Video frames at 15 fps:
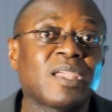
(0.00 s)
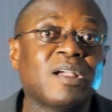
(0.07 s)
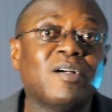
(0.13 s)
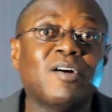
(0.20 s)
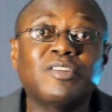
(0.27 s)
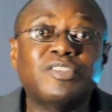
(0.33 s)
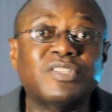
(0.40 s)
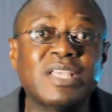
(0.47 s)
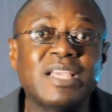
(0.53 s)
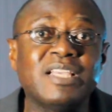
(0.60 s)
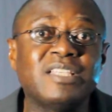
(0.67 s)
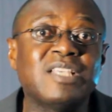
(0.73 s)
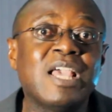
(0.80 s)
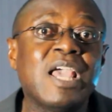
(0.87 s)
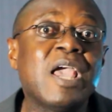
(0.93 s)
God
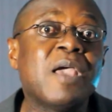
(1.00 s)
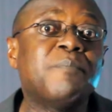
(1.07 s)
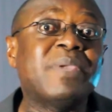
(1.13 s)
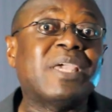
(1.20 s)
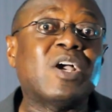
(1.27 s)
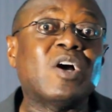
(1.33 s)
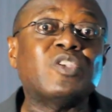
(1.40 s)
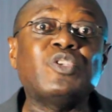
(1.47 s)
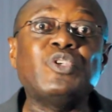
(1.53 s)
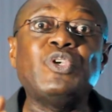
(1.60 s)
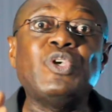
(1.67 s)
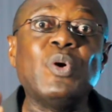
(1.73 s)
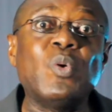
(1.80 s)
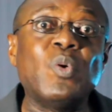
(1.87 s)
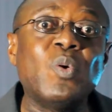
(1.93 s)
says, because
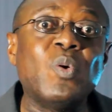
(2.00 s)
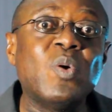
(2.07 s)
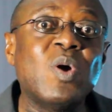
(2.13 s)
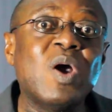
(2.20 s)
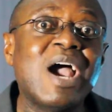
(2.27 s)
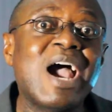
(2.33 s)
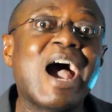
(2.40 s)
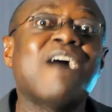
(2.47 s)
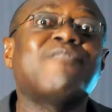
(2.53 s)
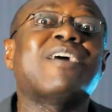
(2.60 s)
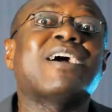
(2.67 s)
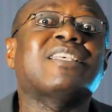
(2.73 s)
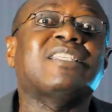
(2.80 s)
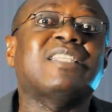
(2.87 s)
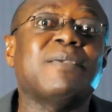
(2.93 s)
you have
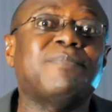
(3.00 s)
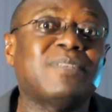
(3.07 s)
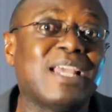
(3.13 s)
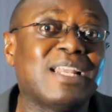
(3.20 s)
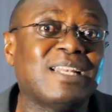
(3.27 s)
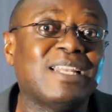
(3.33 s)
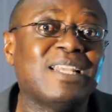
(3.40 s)
accepted